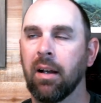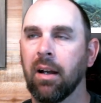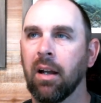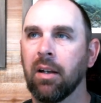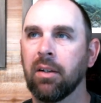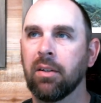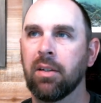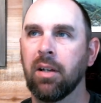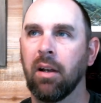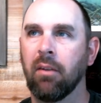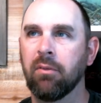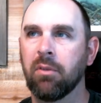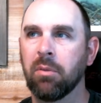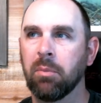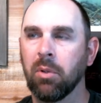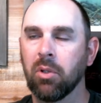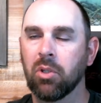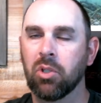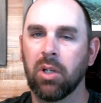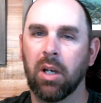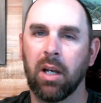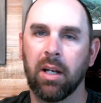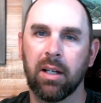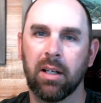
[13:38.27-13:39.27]
uncomfortable
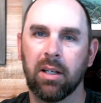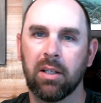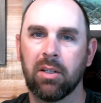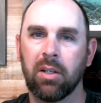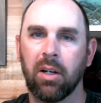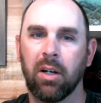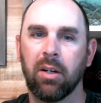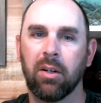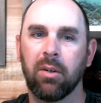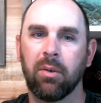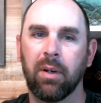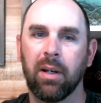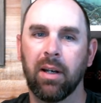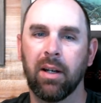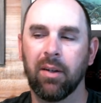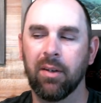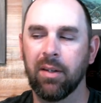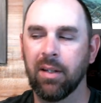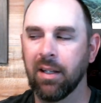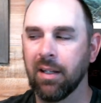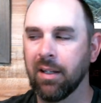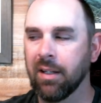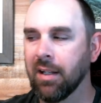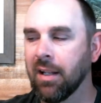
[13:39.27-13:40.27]
trying to turn
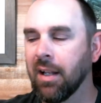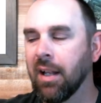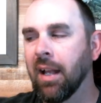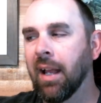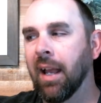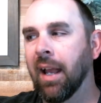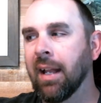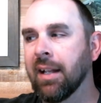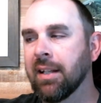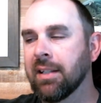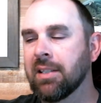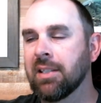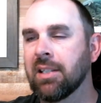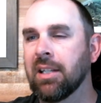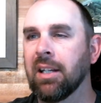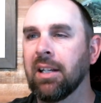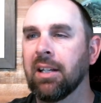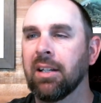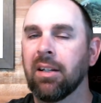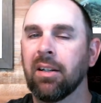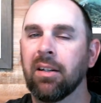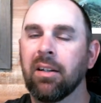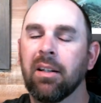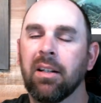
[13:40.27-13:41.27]
around and, and
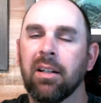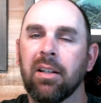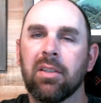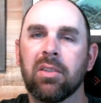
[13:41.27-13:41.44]
steer.